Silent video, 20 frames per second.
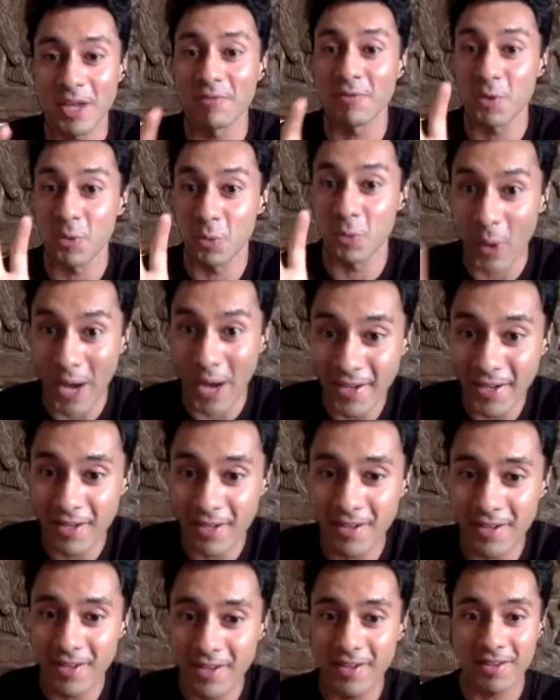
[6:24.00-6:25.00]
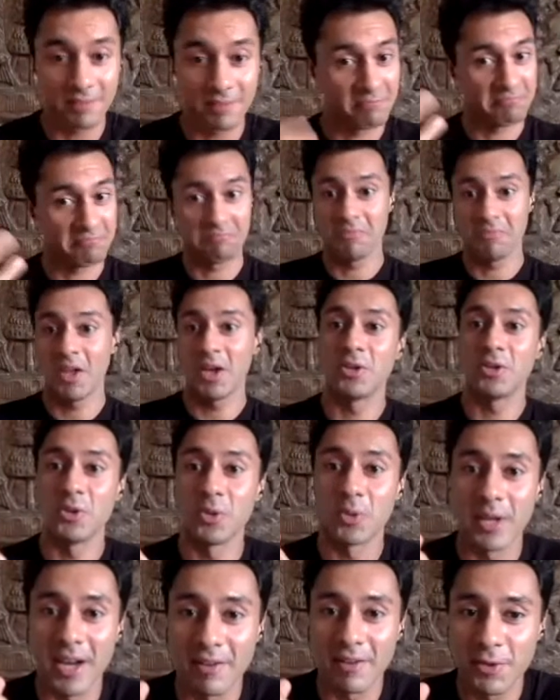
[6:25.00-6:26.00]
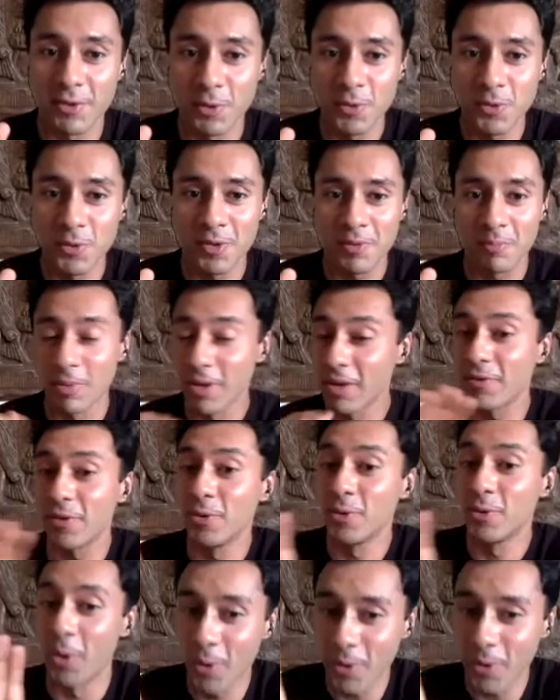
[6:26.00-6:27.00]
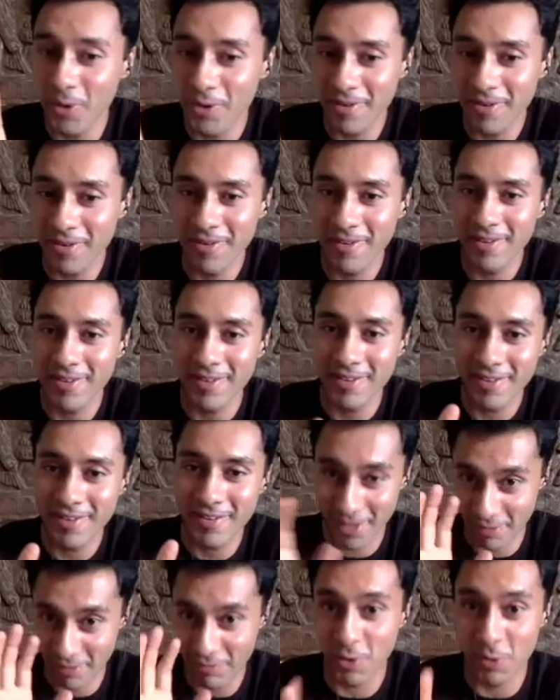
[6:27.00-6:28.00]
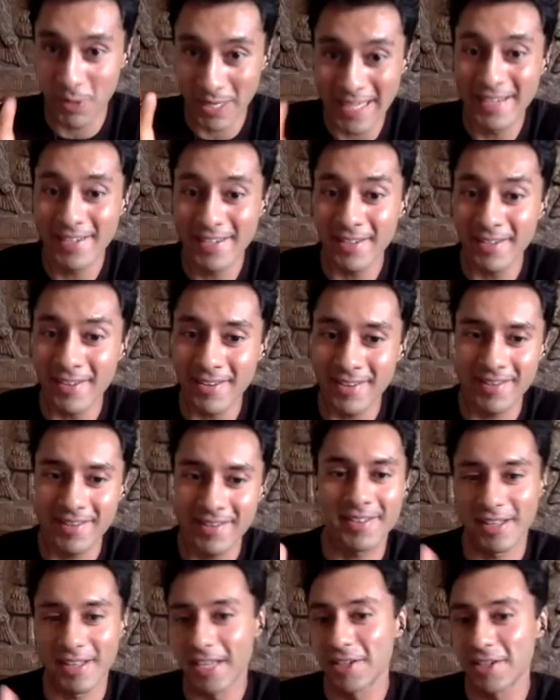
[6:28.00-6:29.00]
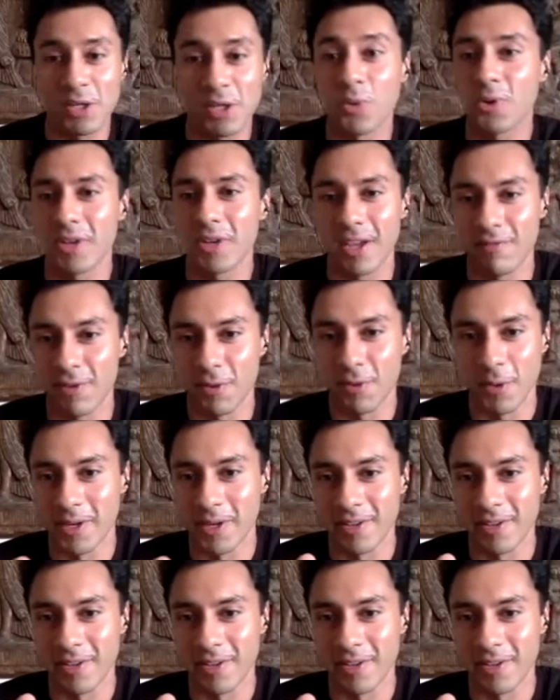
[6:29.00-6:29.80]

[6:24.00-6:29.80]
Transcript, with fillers: you wait, you can have two. But if you don't, if you eat it, then she won't give you any.